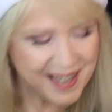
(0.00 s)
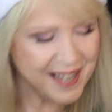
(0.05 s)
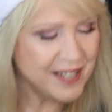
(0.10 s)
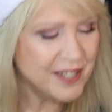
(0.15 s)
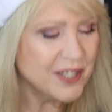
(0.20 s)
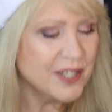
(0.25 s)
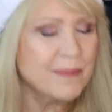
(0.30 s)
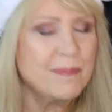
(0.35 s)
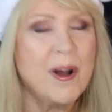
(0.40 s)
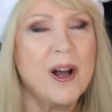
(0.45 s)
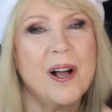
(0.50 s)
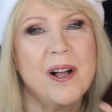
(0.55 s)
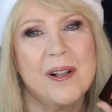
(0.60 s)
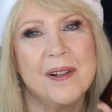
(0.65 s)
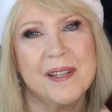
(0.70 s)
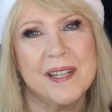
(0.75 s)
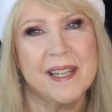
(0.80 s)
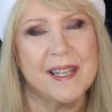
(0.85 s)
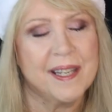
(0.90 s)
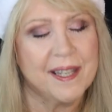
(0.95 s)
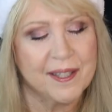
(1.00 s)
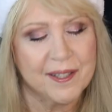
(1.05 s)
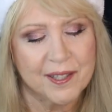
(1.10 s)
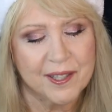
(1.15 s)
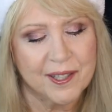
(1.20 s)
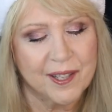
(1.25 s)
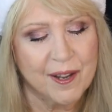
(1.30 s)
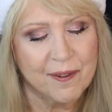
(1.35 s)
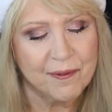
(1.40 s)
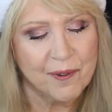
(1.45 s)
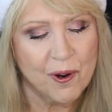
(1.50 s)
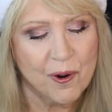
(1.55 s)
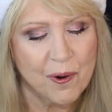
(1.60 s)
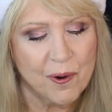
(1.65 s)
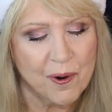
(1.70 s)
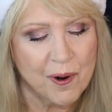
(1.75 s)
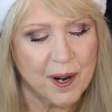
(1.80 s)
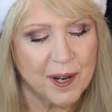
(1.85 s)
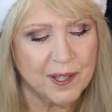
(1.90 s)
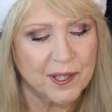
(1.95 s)
Small is, of
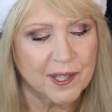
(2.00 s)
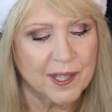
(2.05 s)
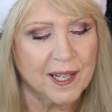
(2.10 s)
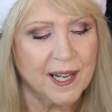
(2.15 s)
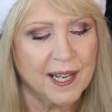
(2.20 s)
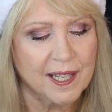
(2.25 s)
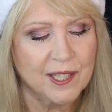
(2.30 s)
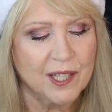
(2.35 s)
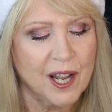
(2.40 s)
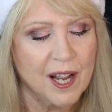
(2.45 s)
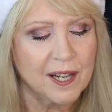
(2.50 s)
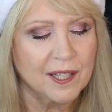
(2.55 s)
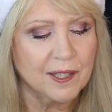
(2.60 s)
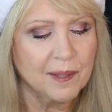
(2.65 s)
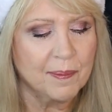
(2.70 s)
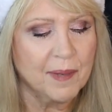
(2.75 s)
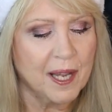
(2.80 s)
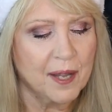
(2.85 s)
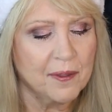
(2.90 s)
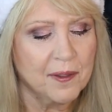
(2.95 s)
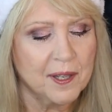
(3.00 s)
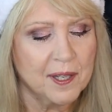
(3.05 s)
course, and I talked about